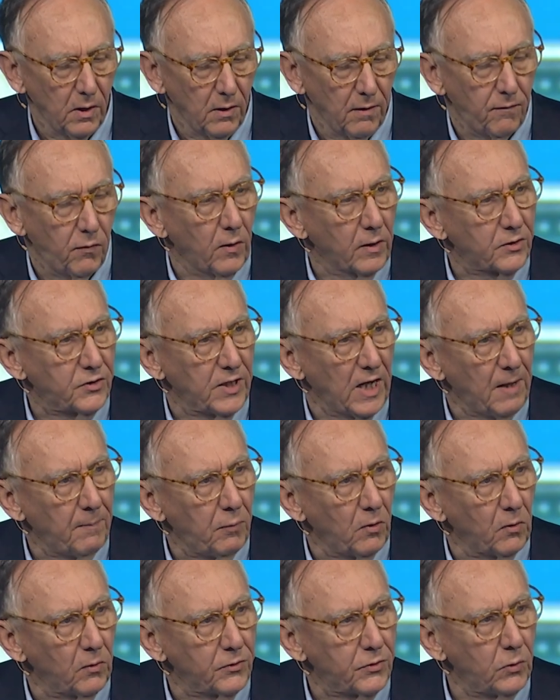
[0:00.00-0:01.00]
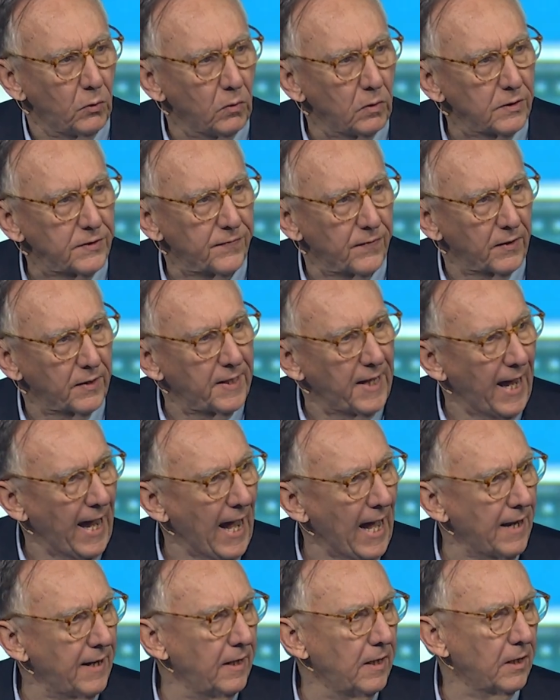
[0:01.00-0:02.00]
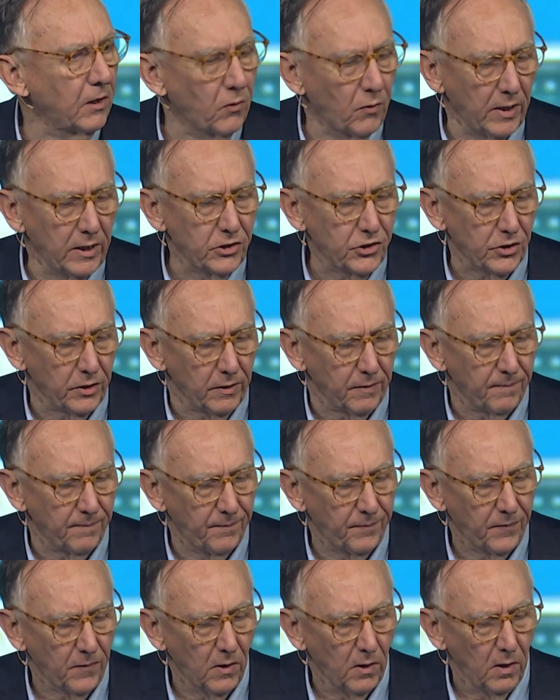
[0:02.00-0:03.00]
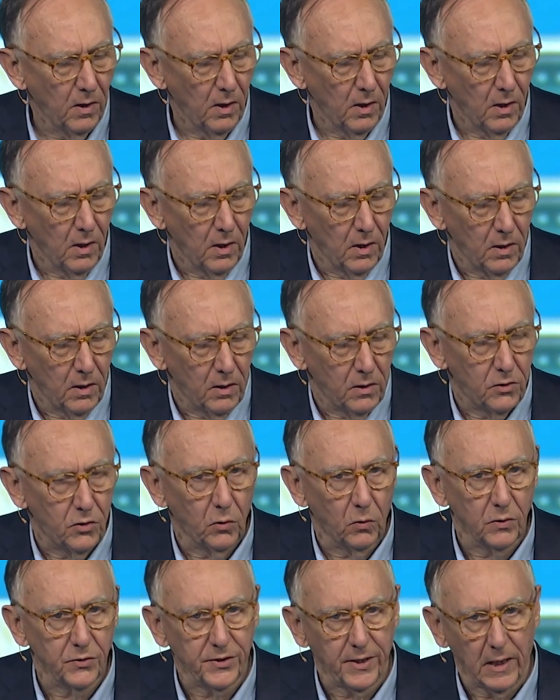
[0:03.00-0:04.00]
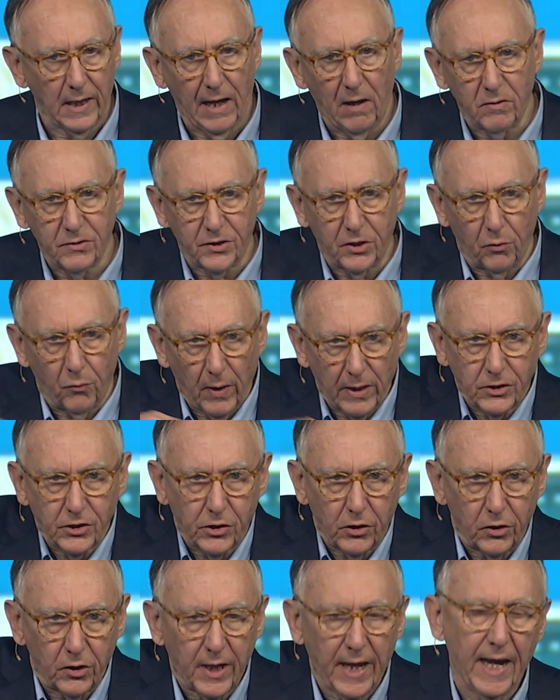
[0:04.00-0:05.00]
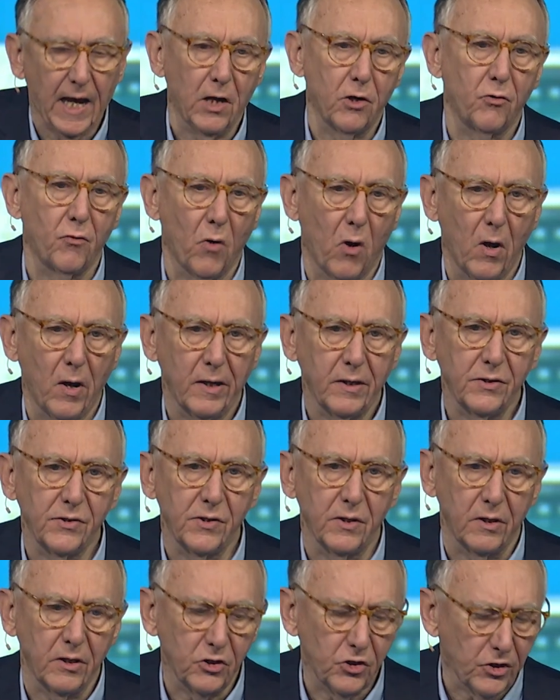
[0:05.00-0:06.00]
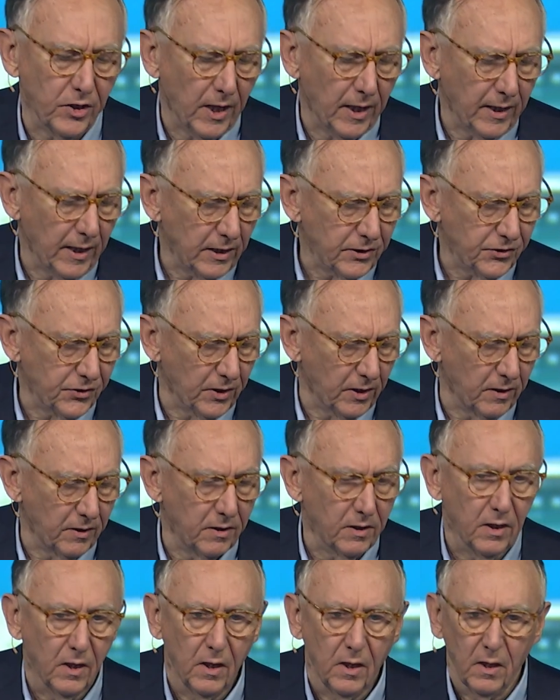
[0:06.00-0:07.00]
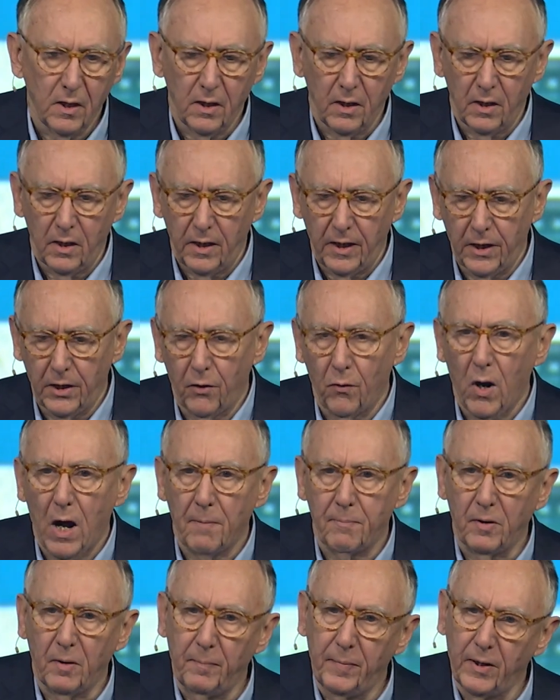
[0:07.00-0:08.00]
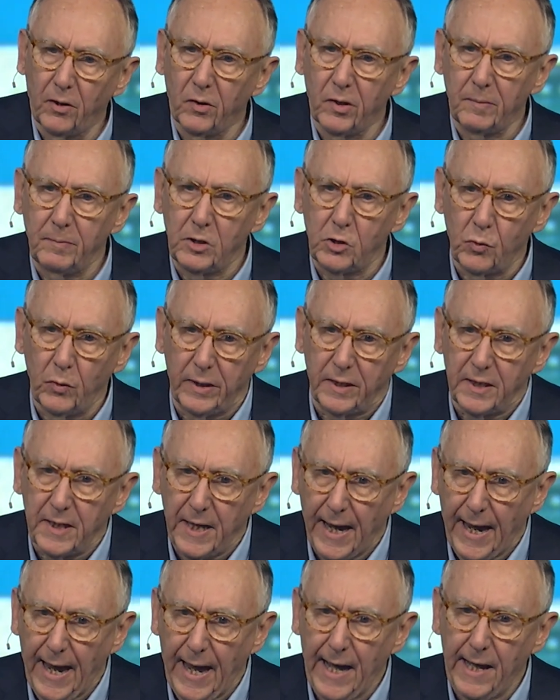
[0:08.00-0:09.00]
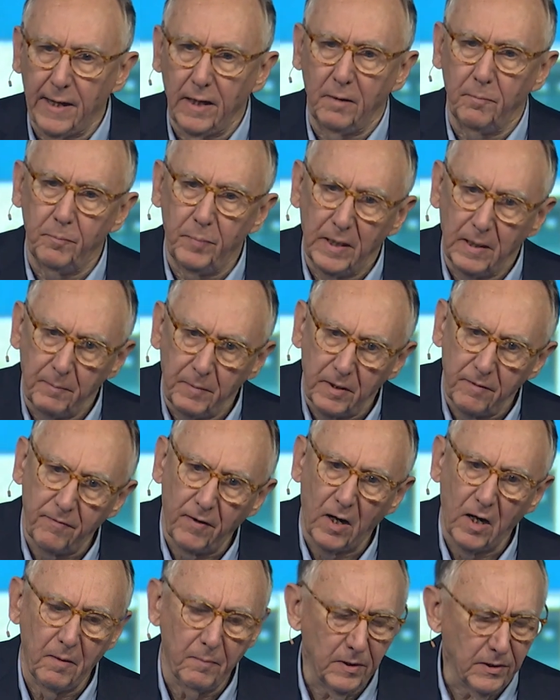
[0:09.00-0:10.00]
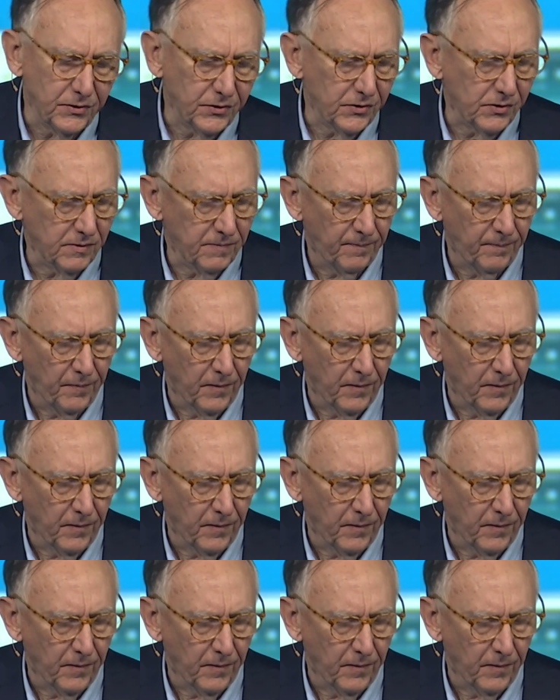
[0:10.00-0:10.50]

for example, tools for CAD integration, tools that allow us to register CAD drawings in a GIS and interoperability between CAD and BIM environments,